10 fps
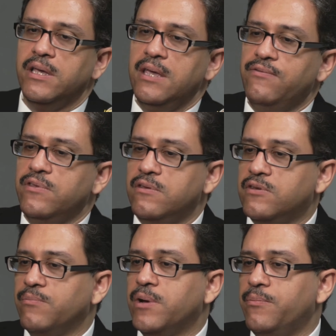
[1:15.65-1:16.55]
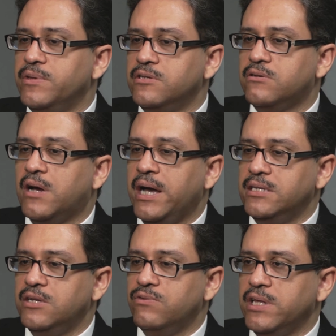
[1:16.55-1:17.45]
Even some companies that are
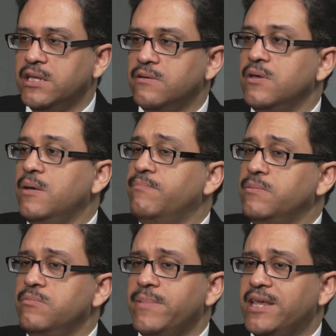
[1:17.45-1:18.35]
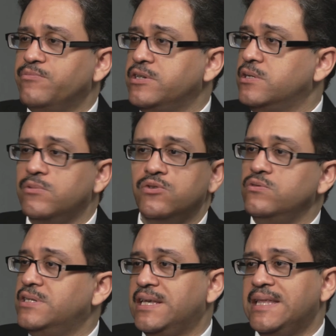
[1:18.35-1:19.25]
IT related may be managed by someone
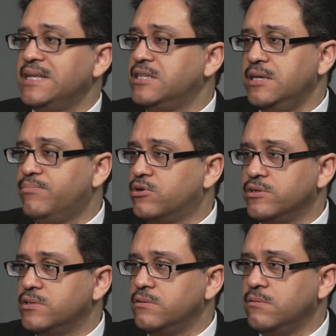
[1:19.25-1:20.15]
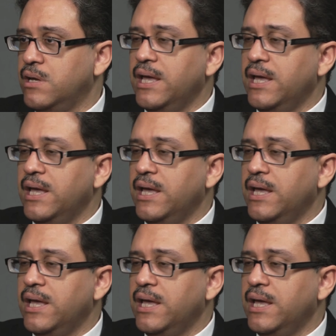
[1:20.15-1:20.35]
who's not an IT person.